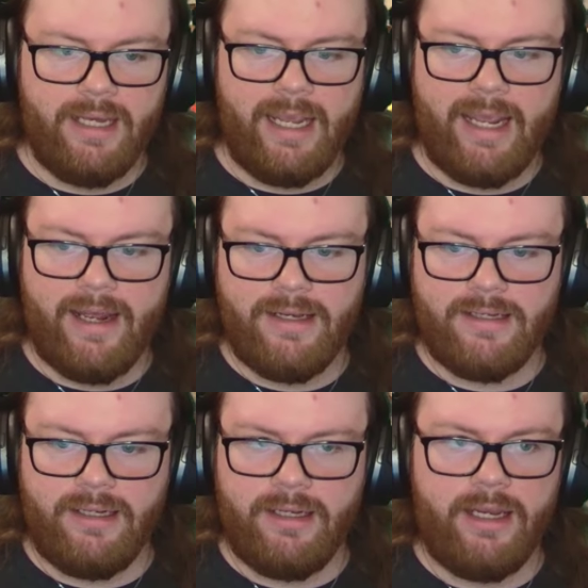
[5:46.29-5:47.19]
And
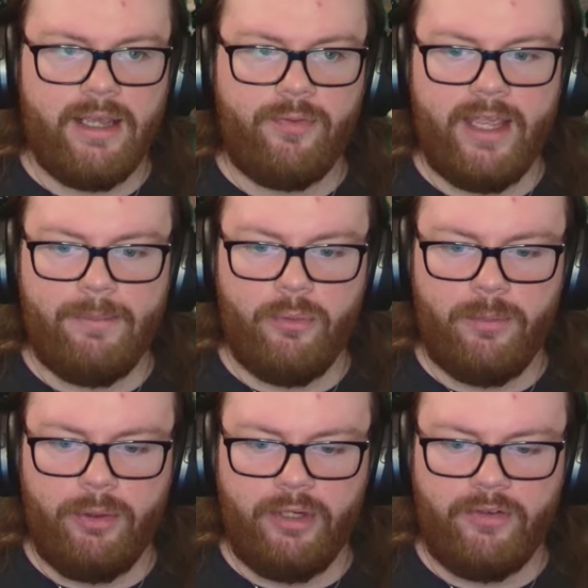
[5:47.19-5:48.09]
uh, if they hit me with
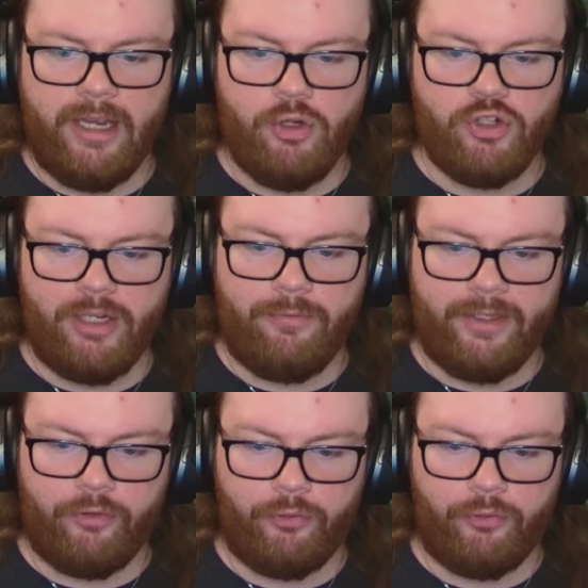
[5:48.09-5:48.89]
ability damage, like Viktor's